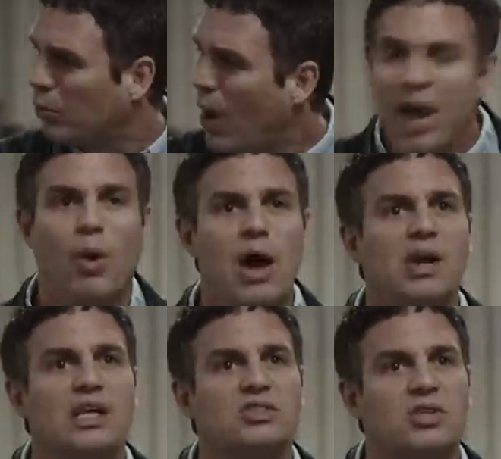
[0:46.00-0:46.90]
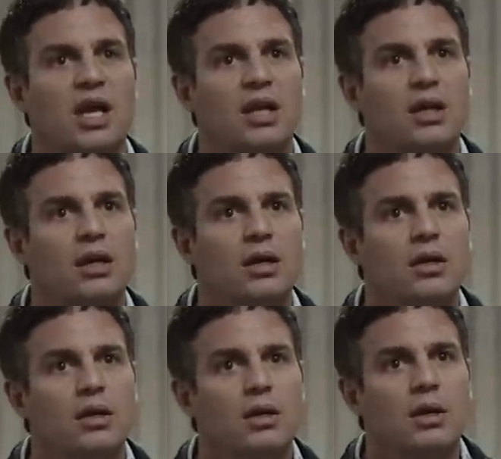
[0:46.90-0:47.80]
the uh, child abuse
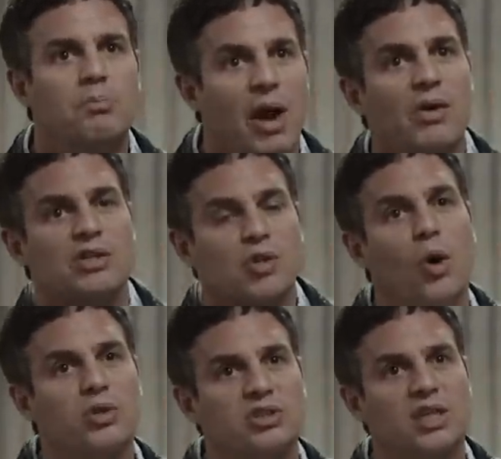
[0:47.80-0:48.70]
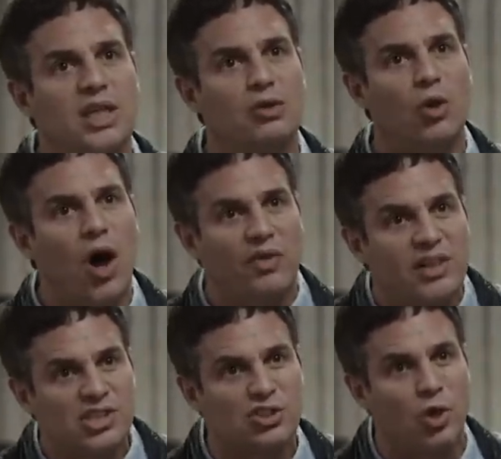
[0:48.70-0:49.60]
scandal in the Catholic Church was in
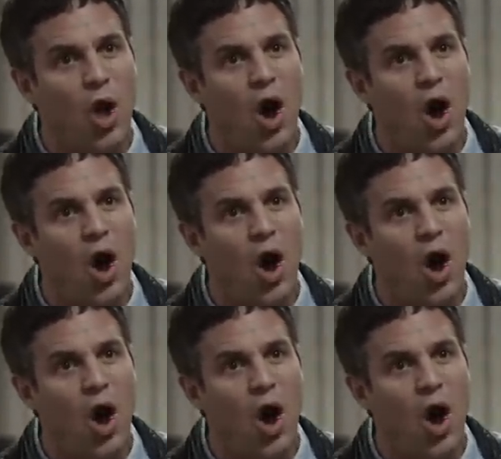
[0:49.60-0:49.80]
Boston.